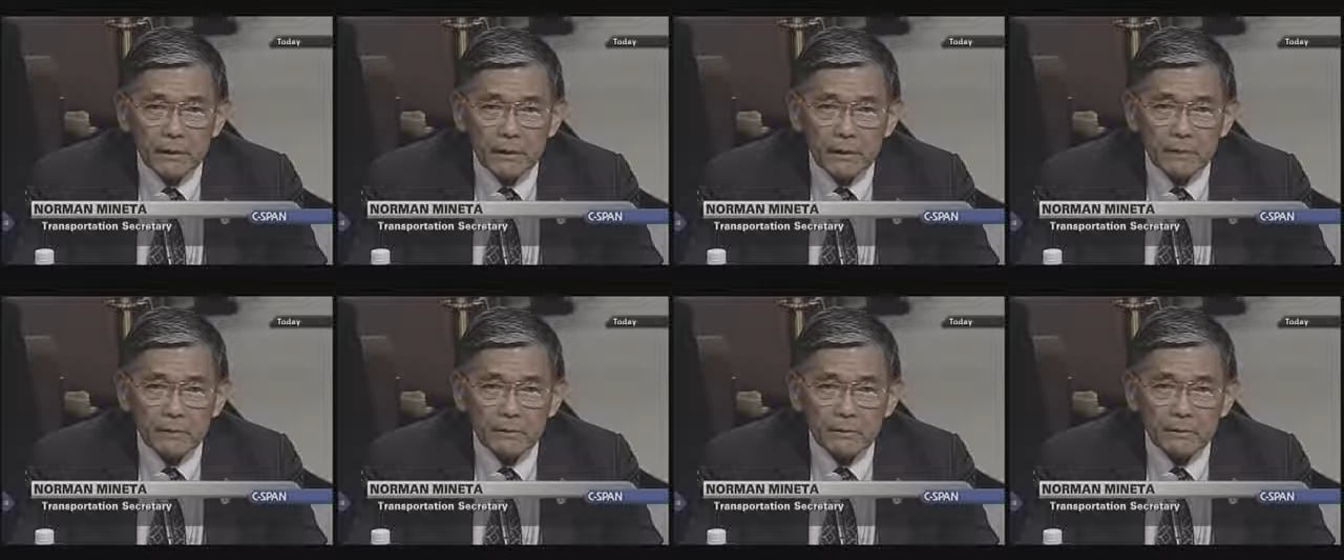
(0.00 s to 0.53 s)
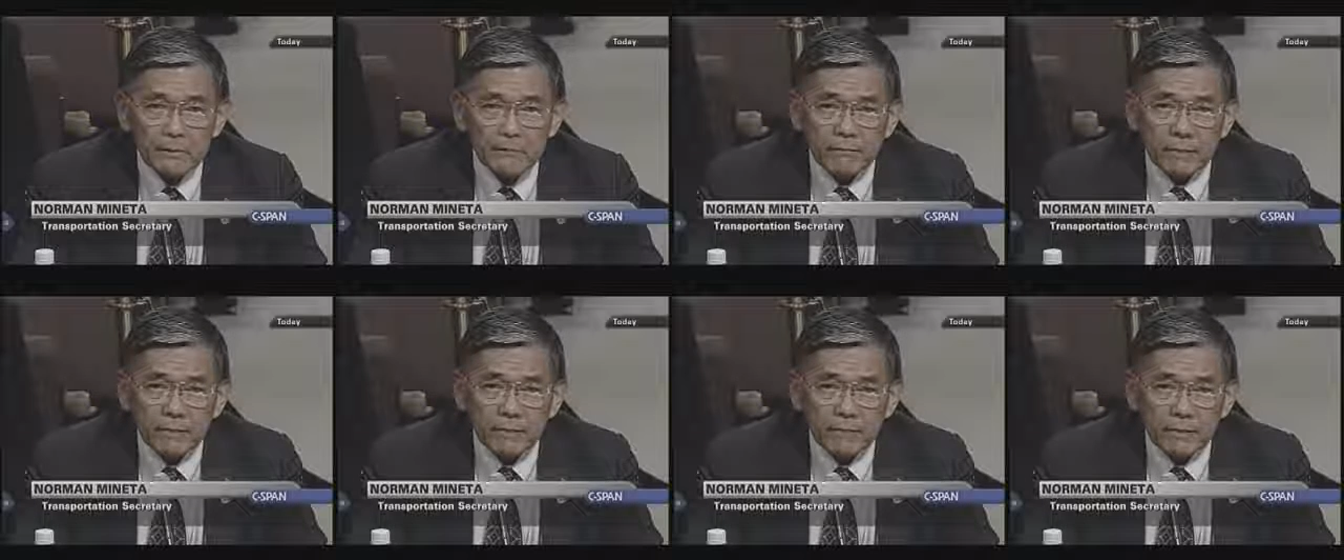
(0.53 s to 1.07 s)
And the
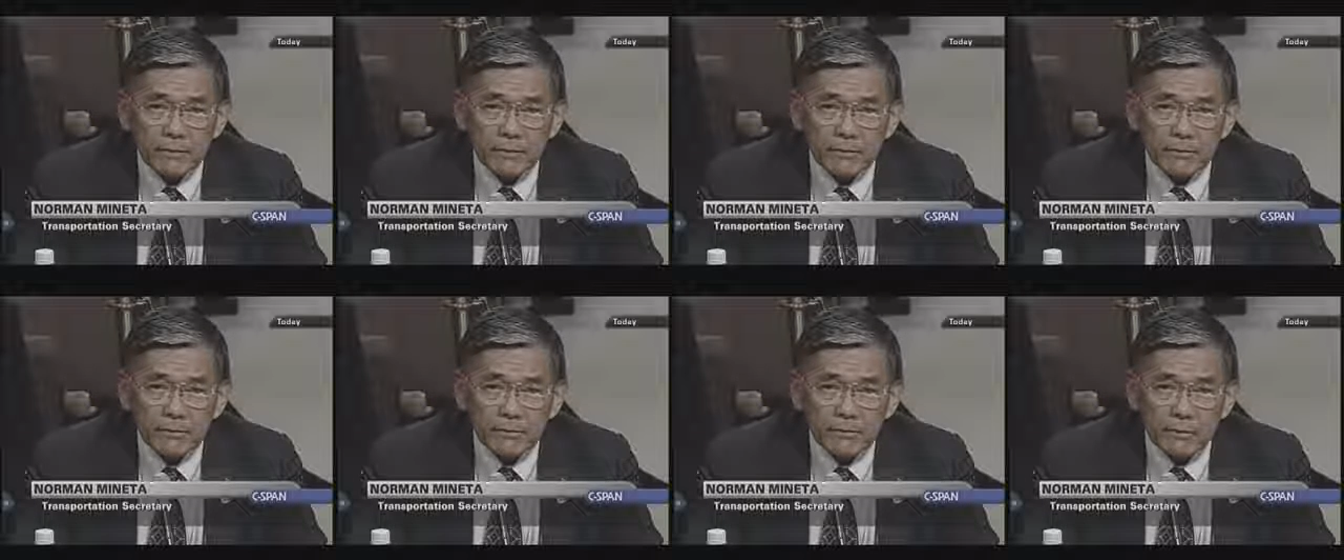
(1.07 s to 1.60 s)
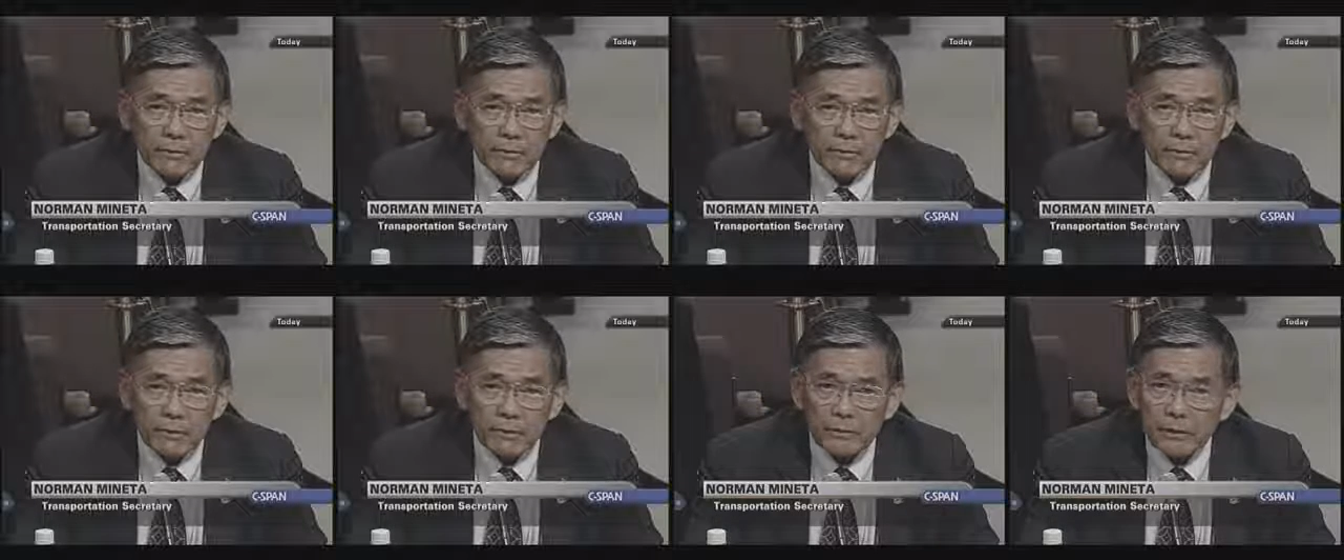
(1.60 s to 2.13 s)
Vice President
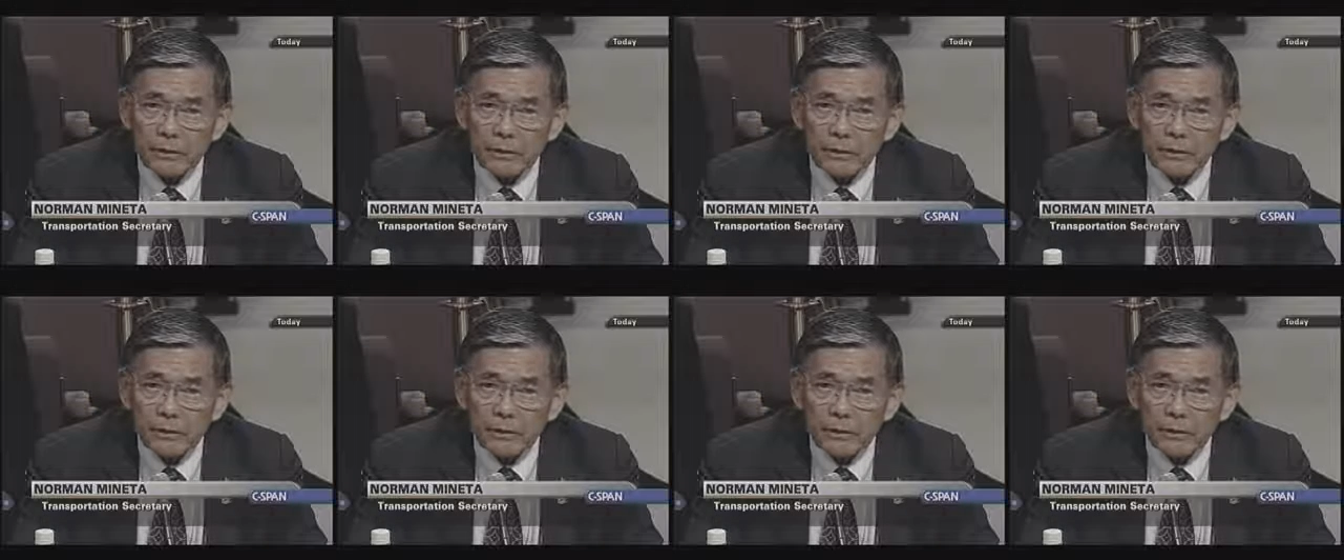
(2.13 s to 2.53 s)
turned and